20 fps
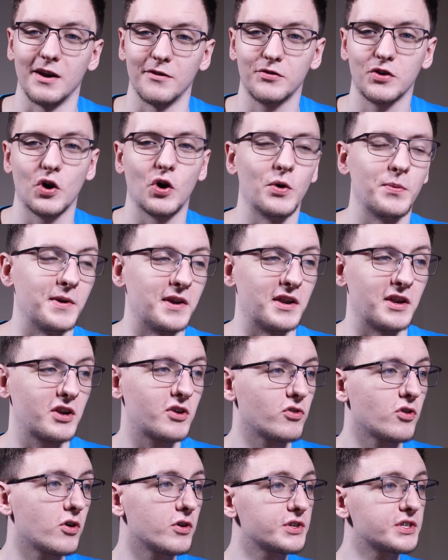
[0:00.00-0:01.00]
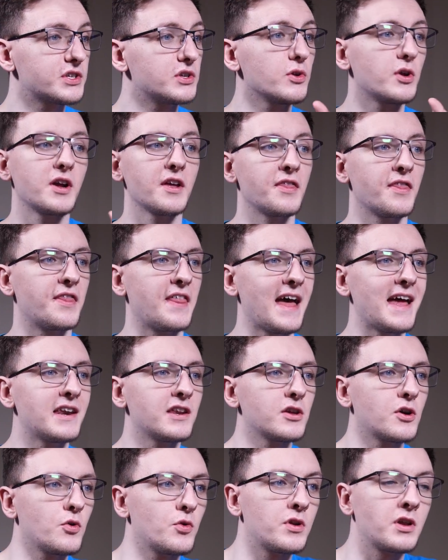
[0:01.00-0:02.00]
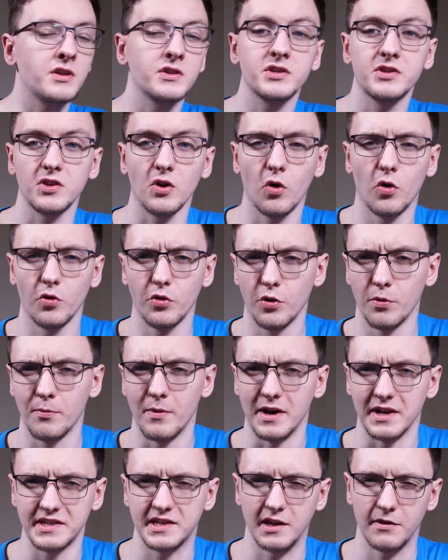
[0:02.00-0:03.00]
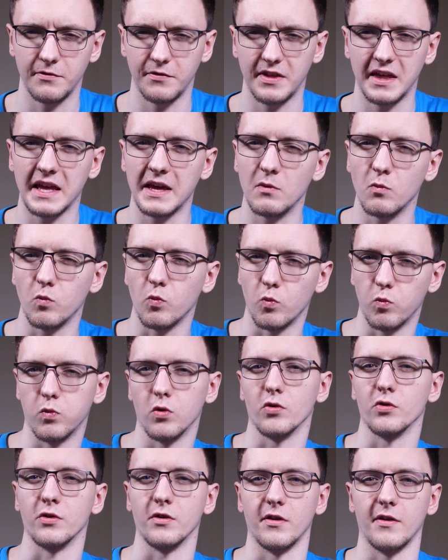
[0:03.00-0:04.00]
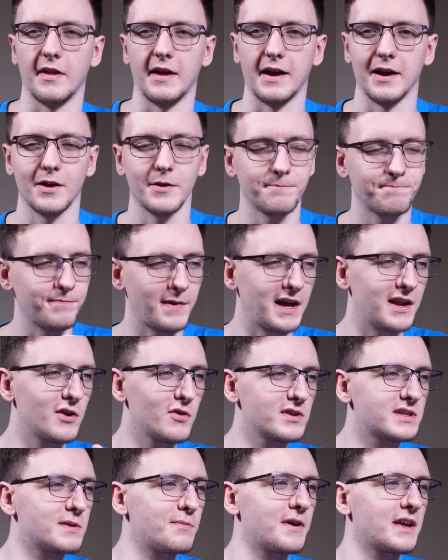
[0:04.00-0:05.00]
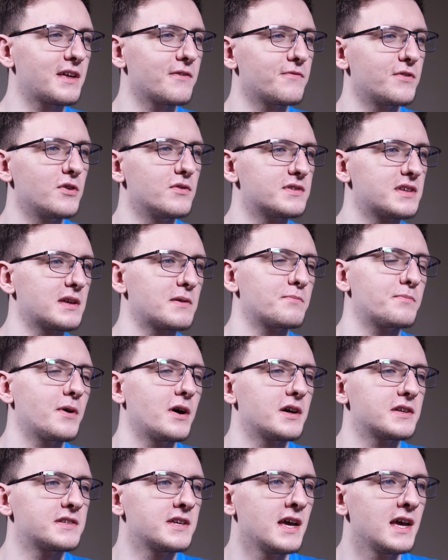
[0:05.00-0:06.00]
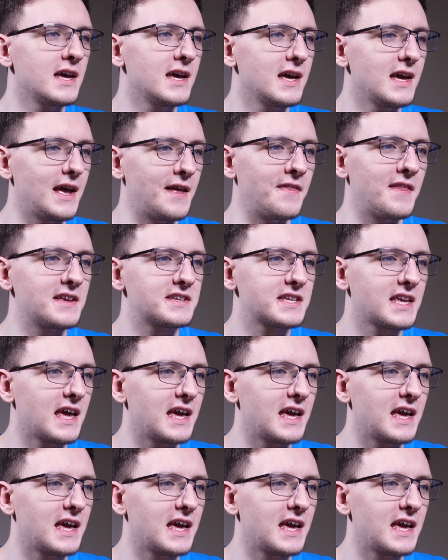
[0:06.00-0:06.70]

have copied across, you can then go and install them as if they weren't there. I know it's a bit confusing, but in this